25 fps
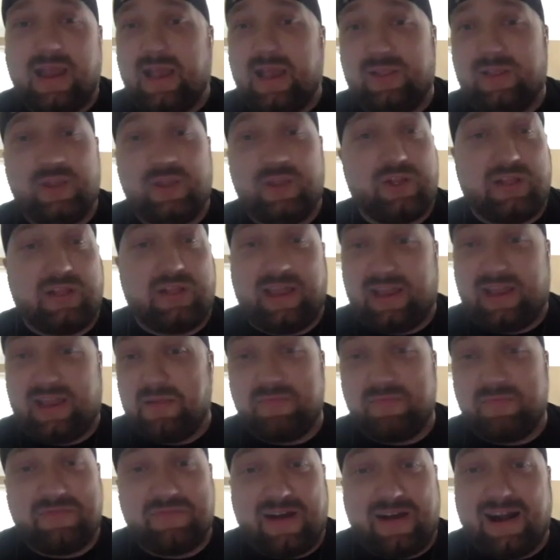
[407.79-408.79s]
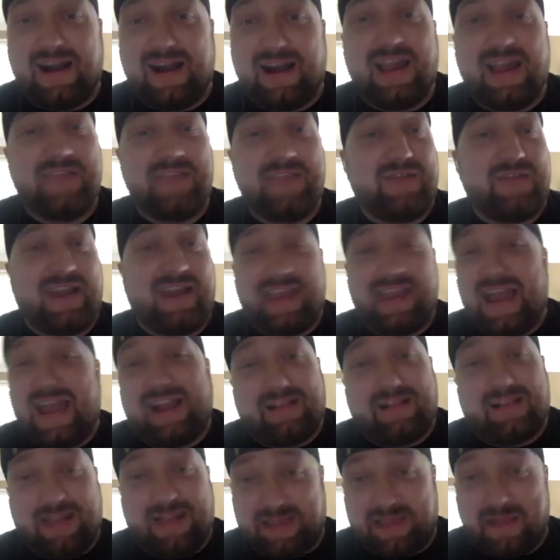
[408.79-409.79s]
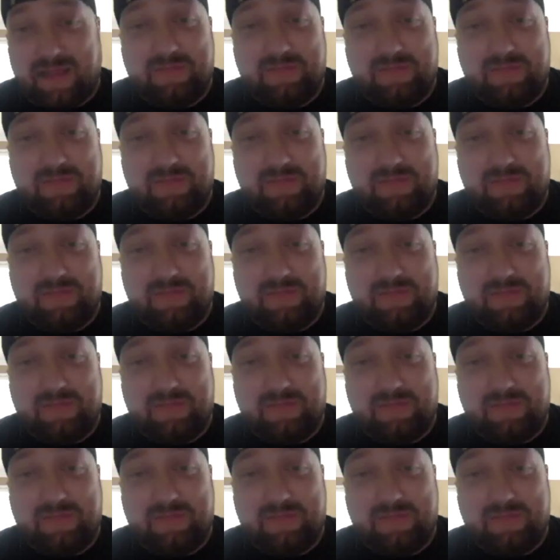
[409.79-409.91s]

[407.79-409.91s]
I look like I'm five. I act like I'm